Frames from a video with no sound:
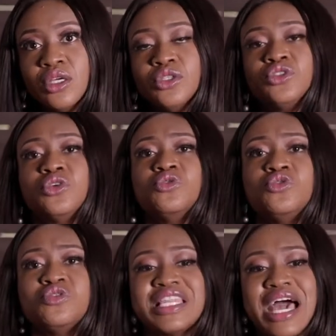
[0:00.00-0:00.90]
So
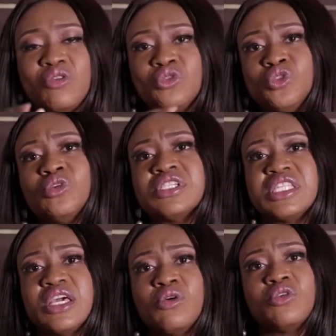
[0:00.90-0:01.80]
you now do a
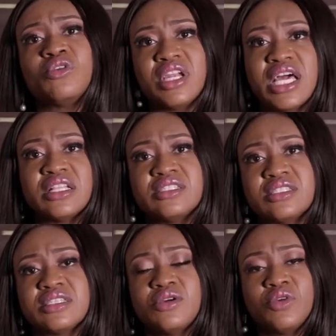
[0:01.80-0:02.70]
stakeholder analysis
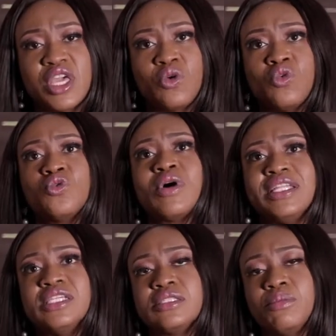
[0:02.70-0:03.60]
and say, okay, who do I
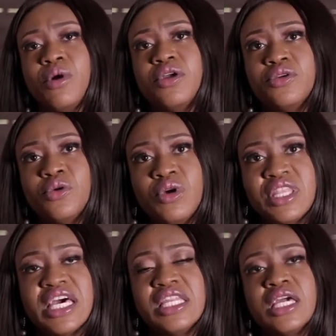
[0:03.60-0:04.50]
need to partner
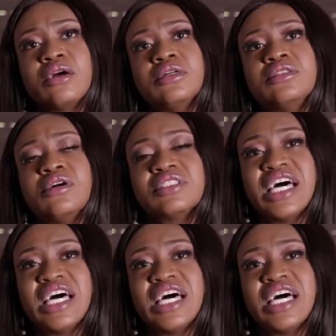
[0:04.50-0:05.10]
with, and then conduct